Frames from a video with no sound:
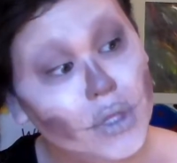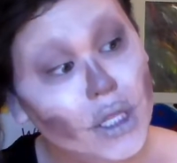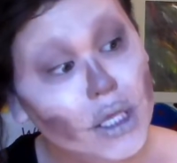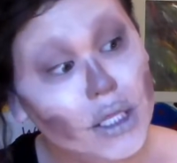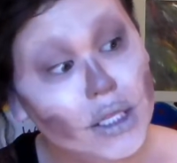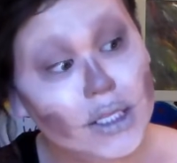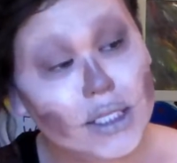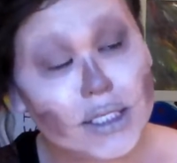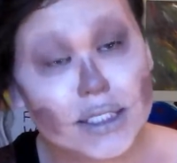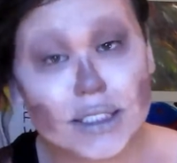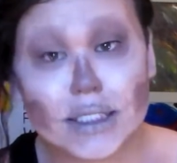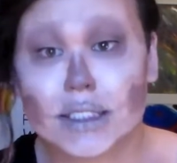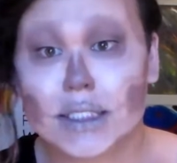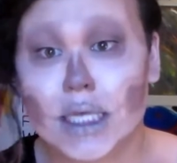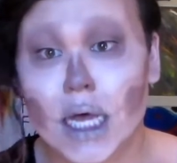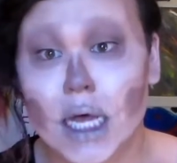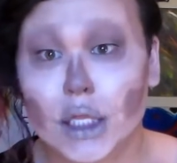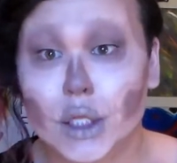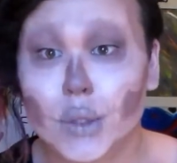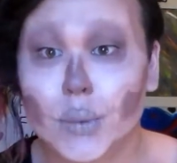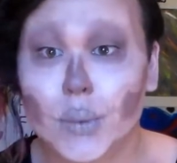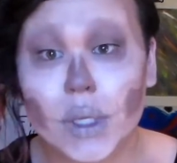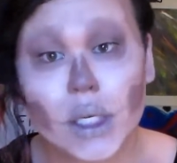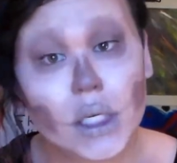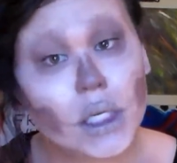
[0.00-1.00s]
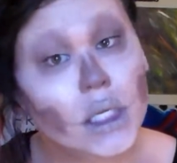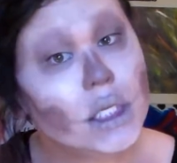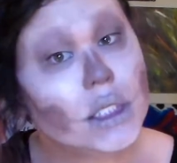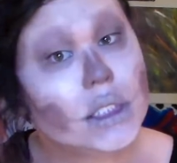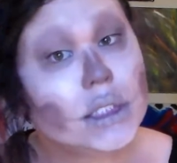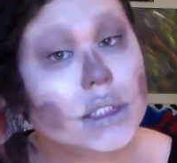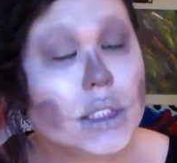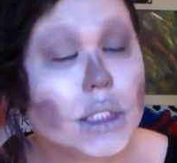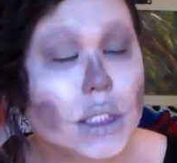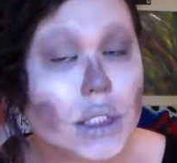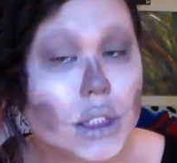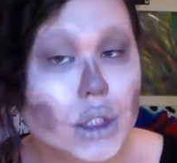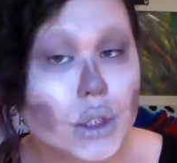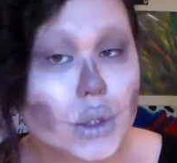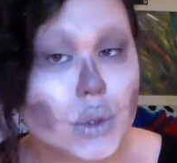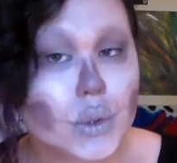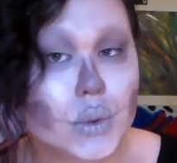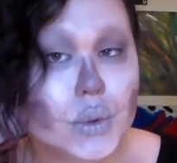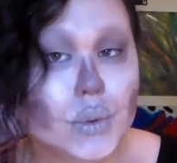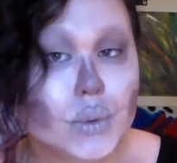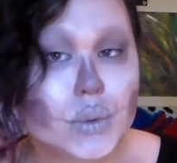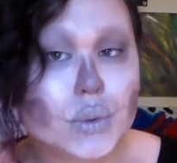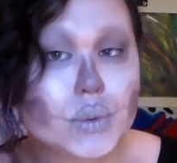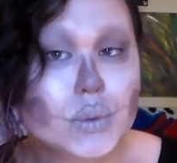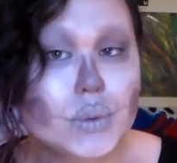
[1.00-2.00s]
This Is Halloween continues,